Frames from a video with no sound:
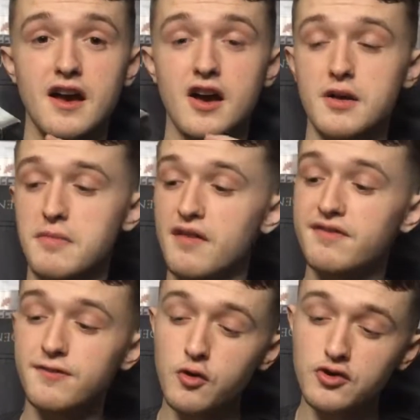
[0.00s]

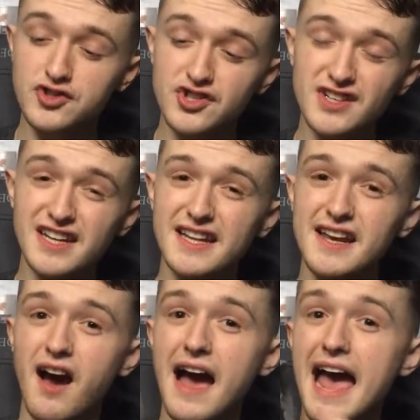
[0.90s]

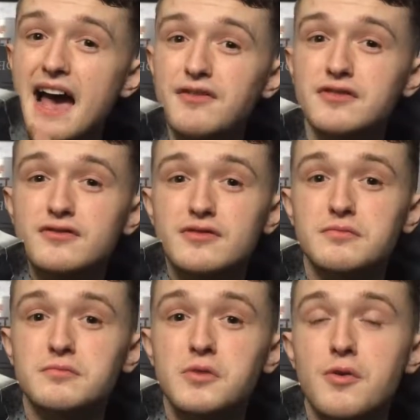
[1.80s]
Unfortunately, I haven't,
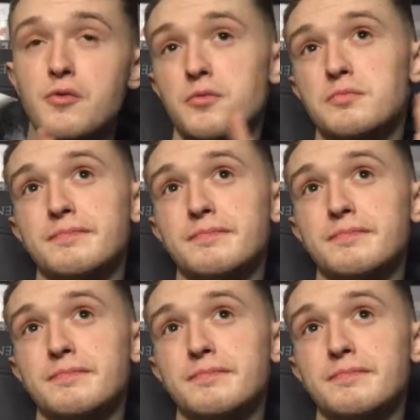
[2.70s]
well,